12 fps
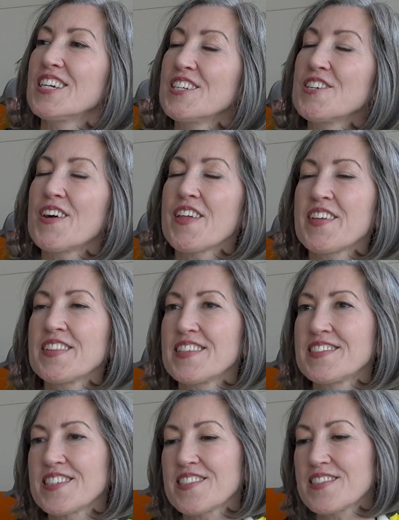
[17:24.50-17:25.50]
You know, I think
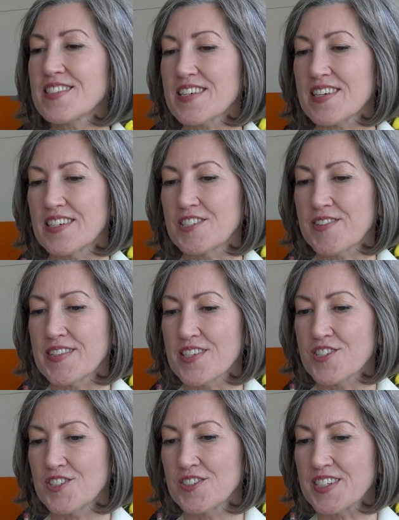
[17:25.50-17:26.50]
this year is a, a
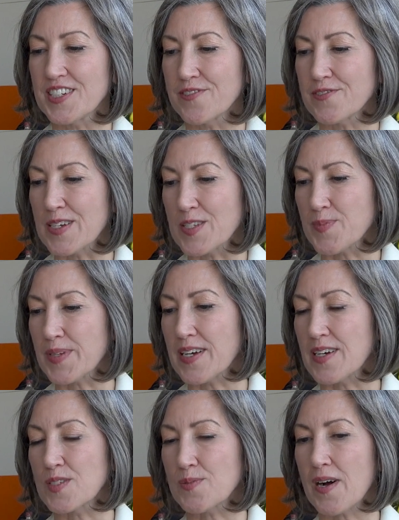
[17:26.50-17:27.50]
transitional year for us
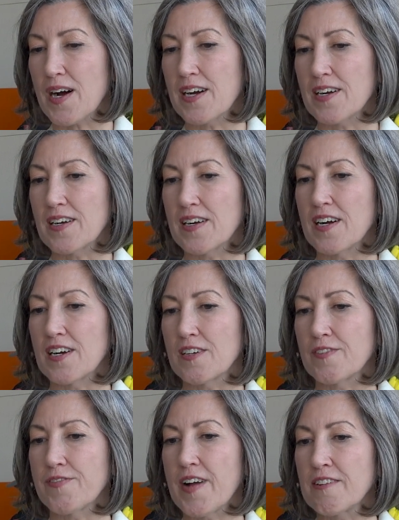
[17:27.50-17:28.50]
because our,
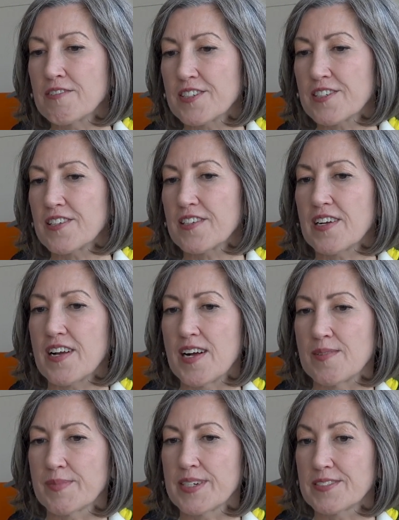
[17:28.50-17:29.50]
our founder,
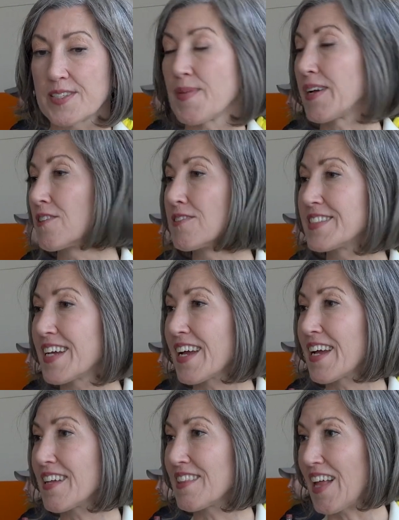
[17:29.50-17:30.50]
um, Keerti
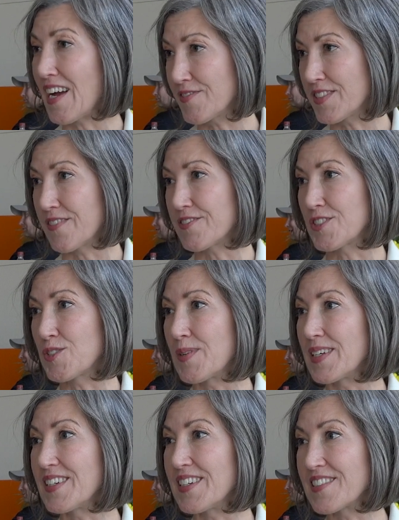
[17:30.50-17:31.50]
Melkote, left after
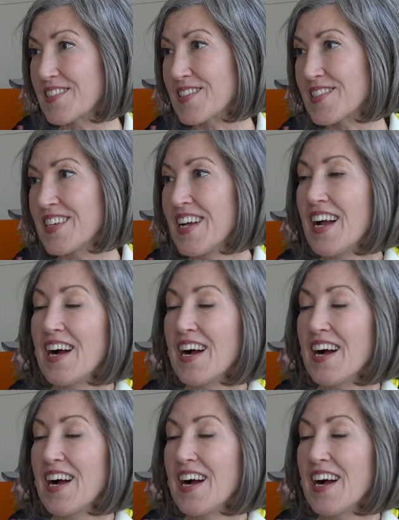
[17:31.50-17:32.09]
20 years,